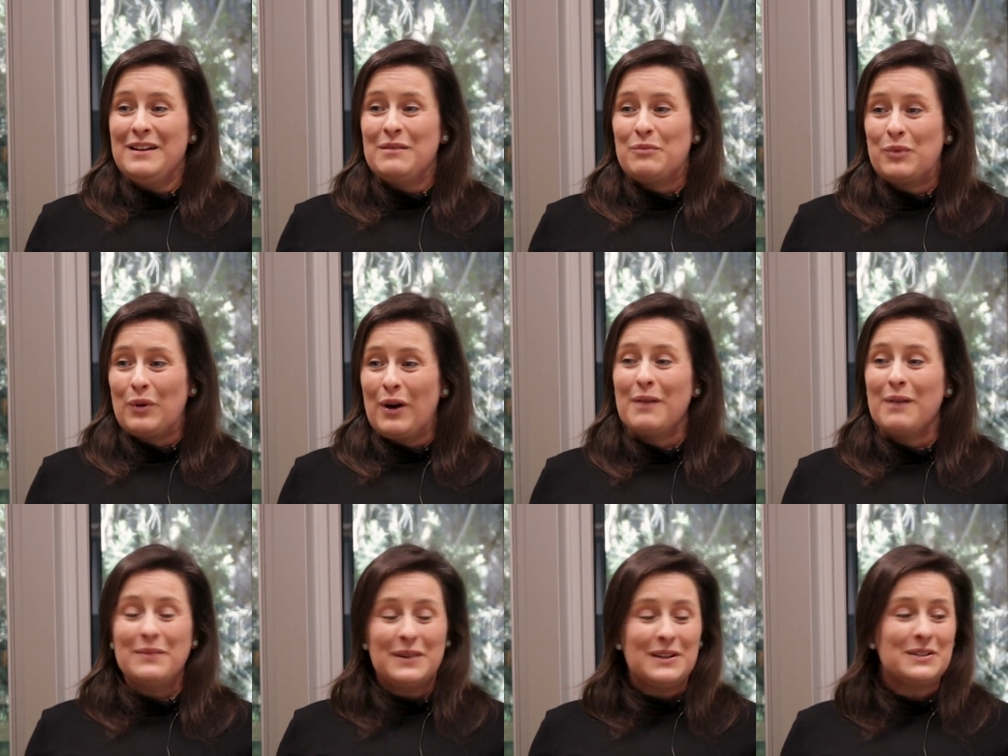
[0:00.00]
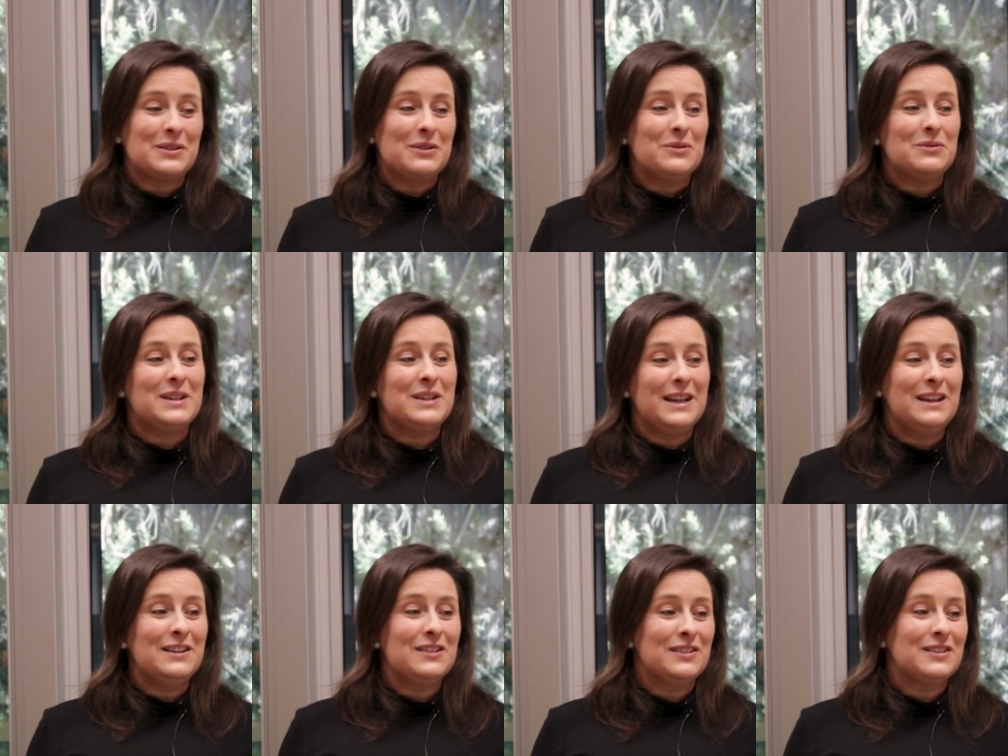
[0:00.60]
primary school
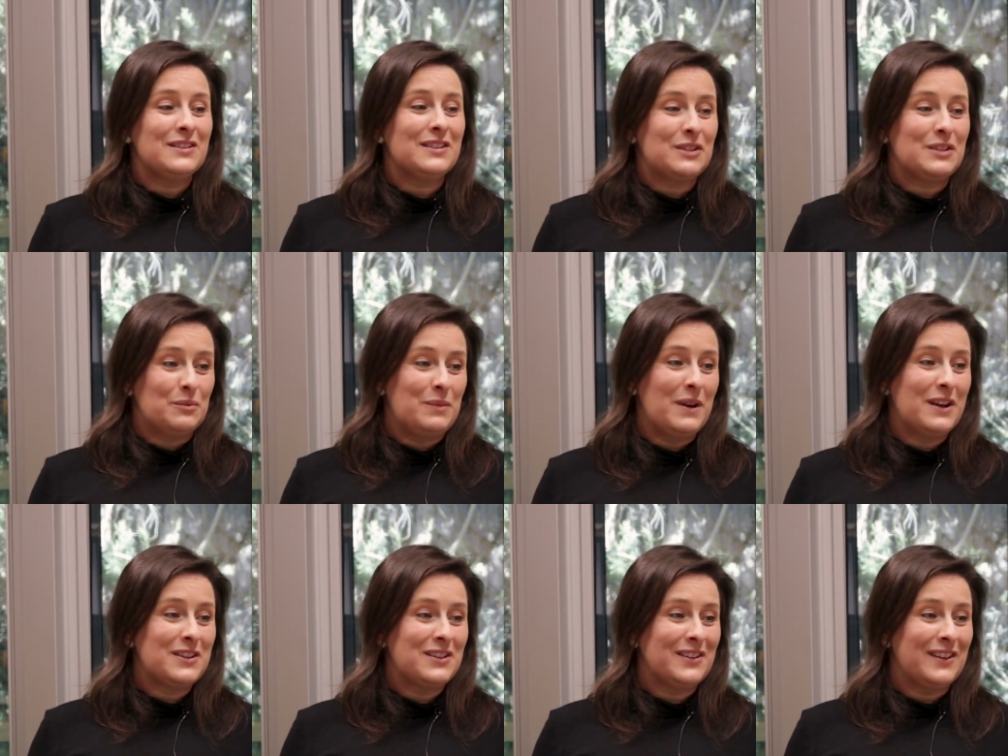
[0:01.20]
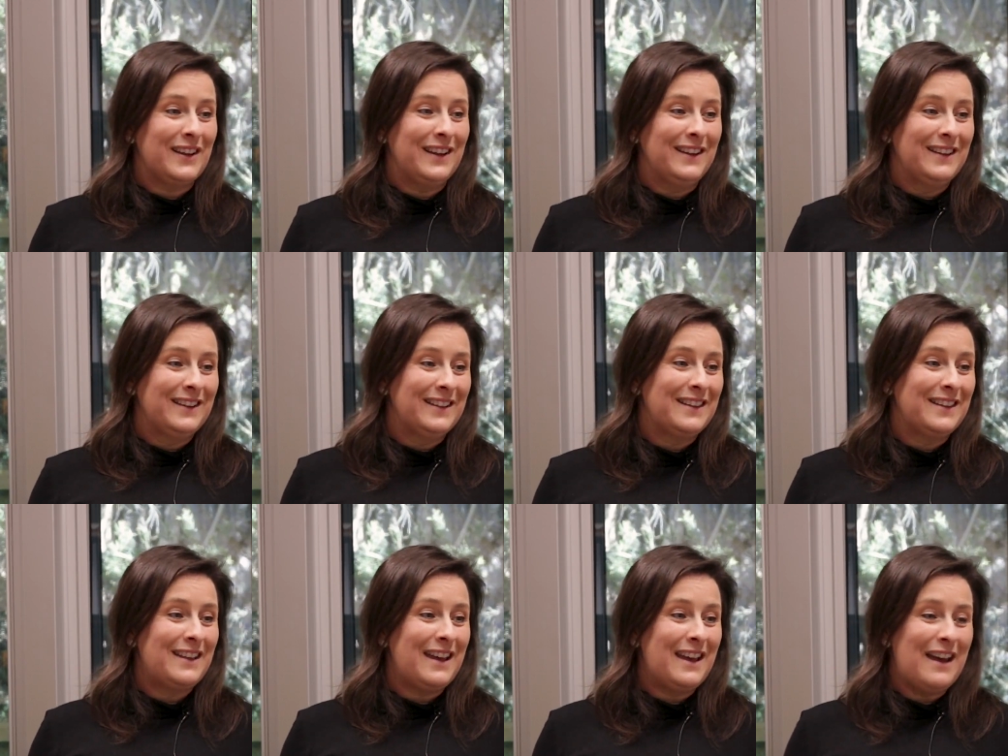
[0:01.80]
teachers especially,
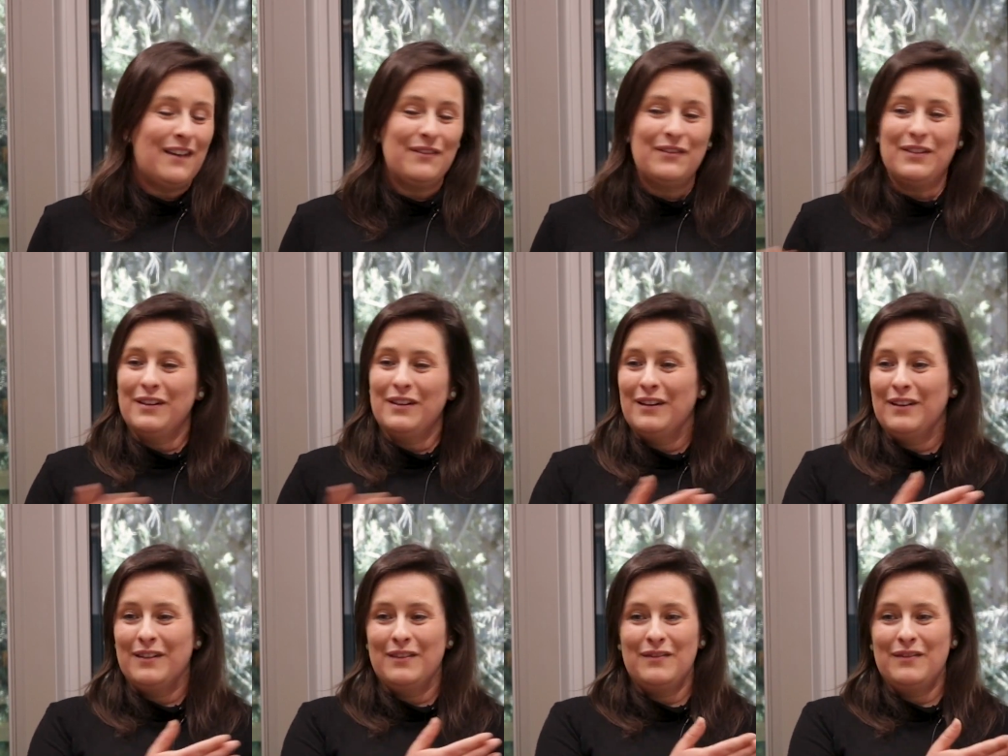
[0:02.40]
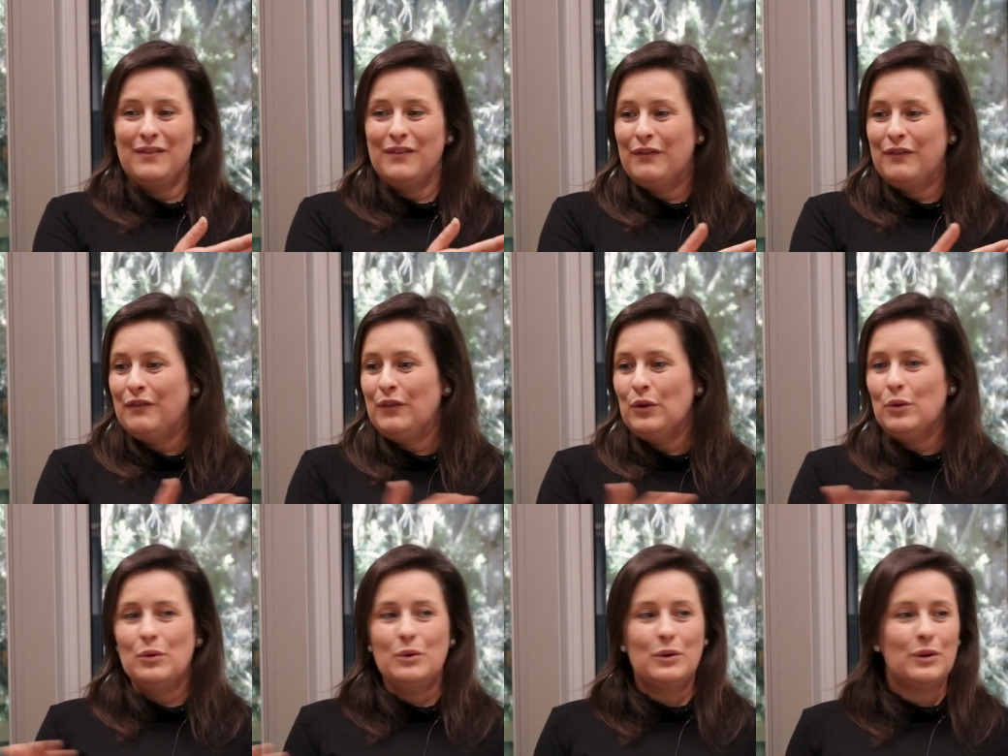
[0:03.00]
they have a
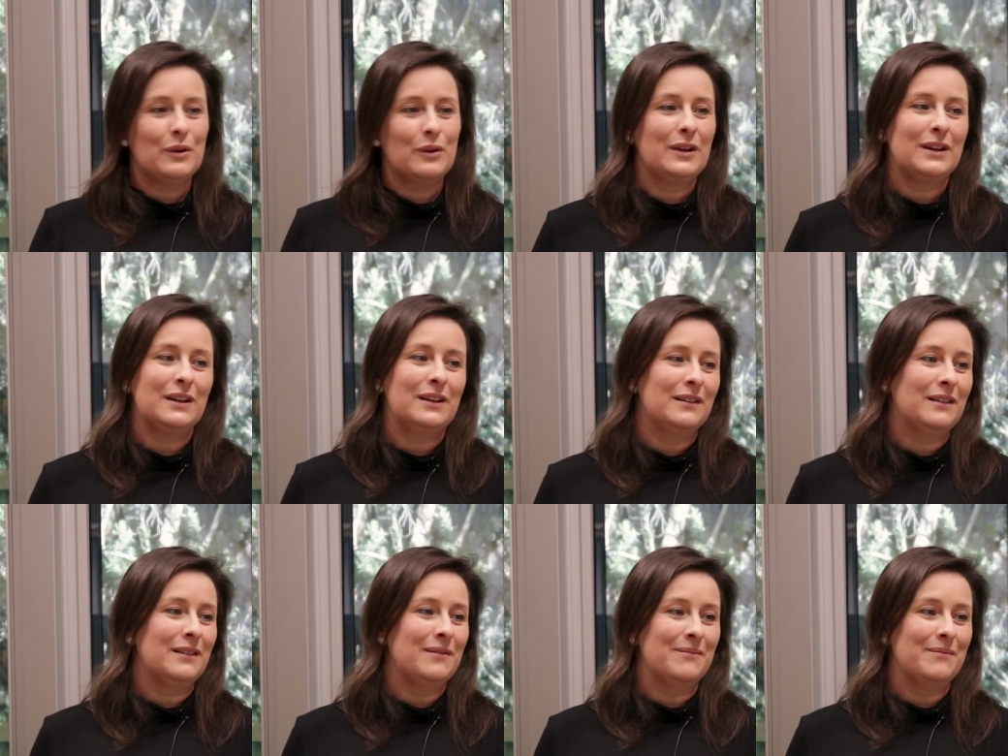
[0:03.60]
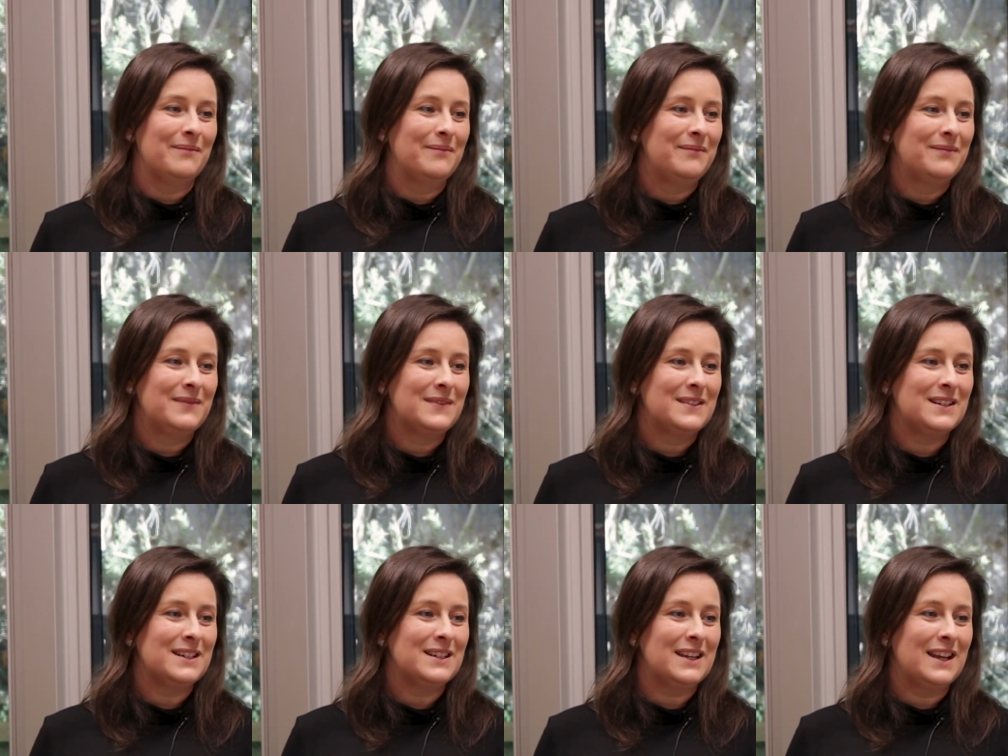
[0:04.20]
full curriculum
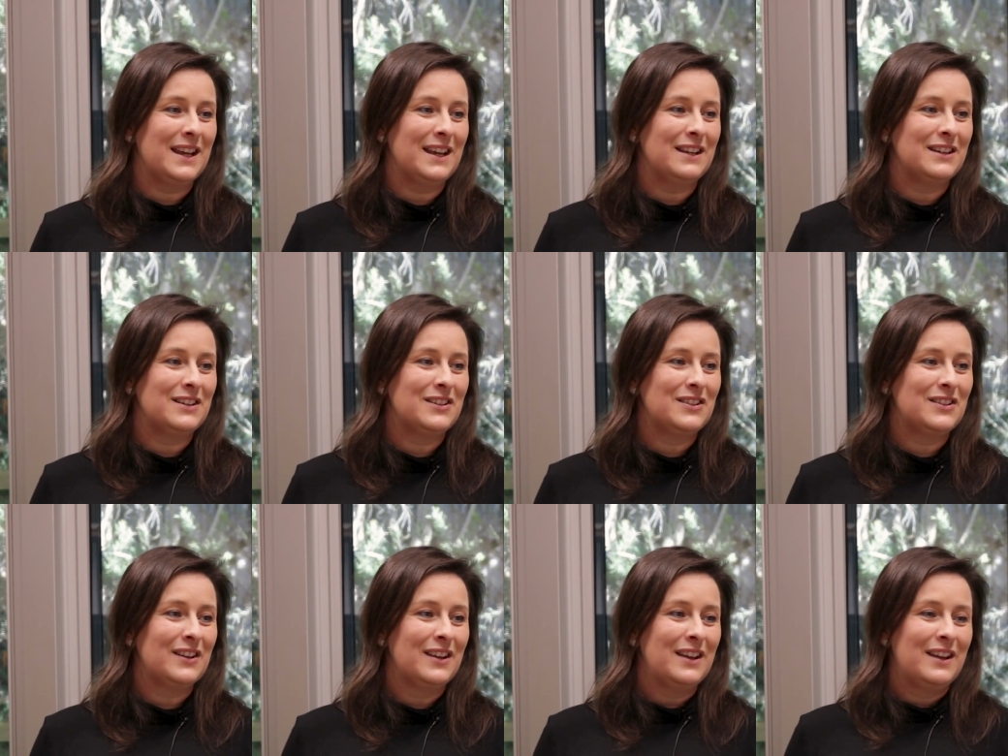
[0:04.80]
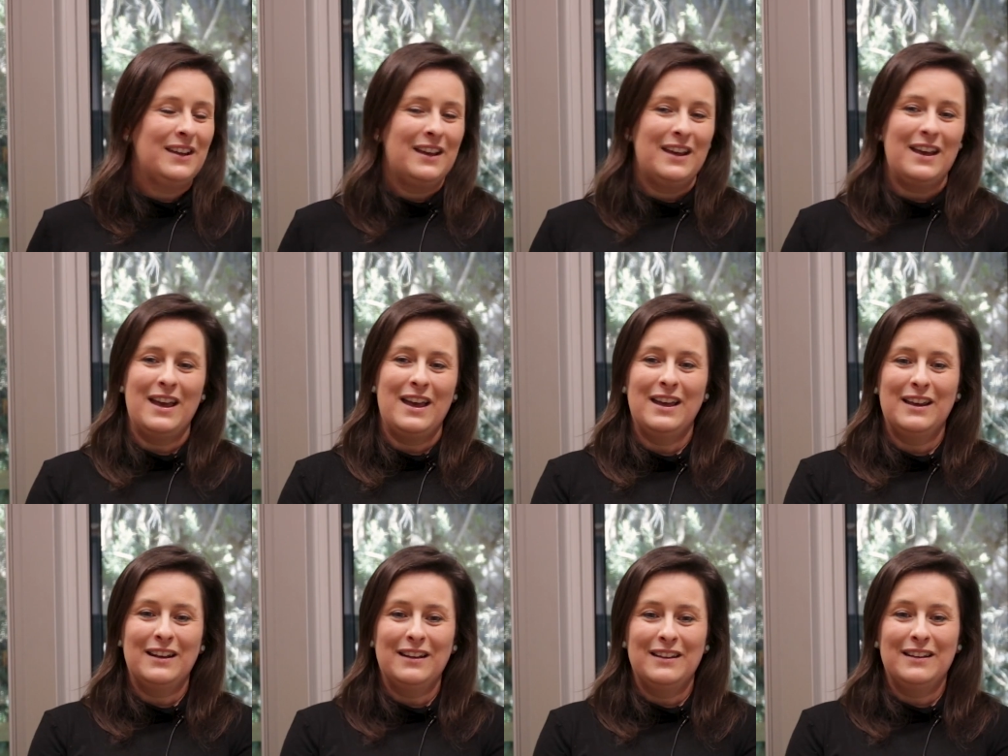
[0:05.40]
to teach
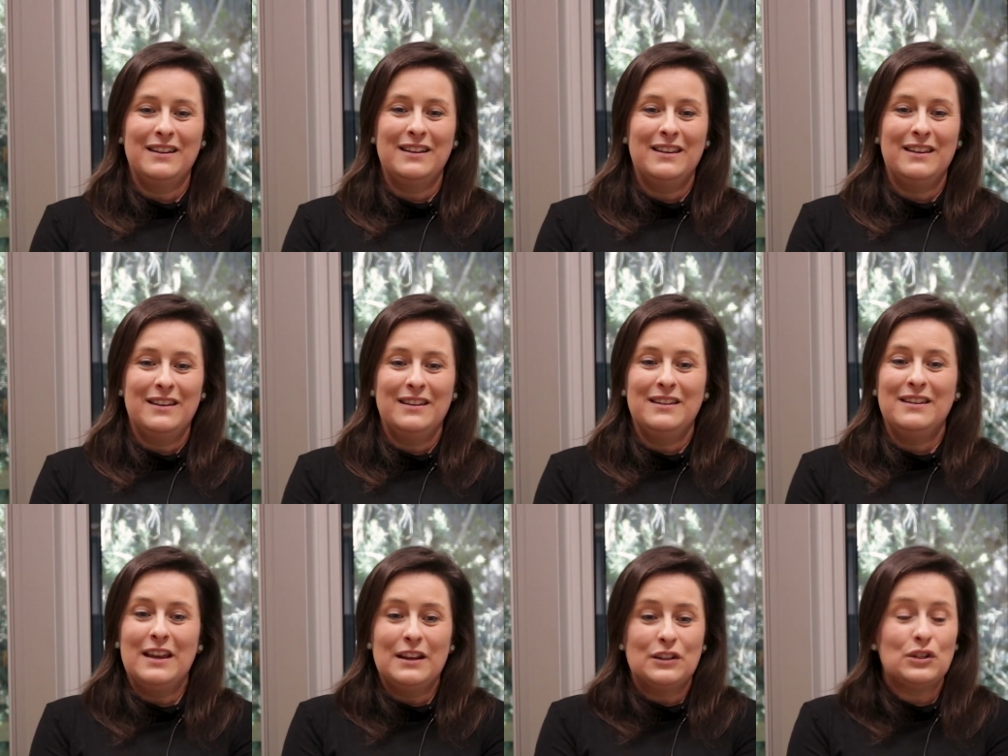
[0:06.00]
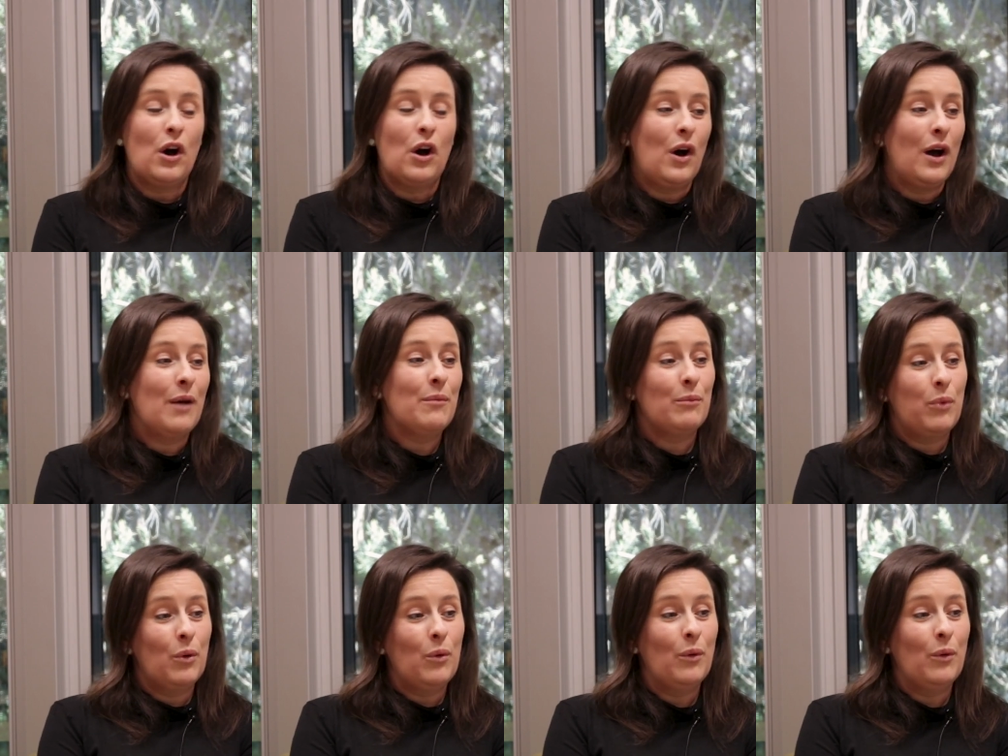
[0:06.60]
and they're
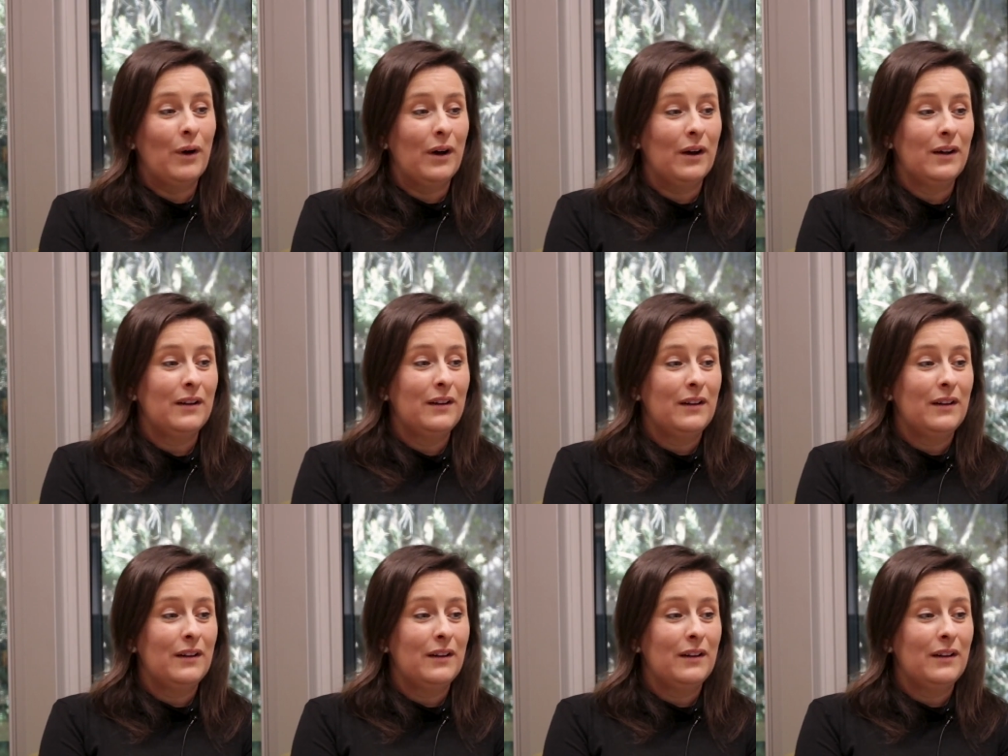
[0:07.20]
time poor.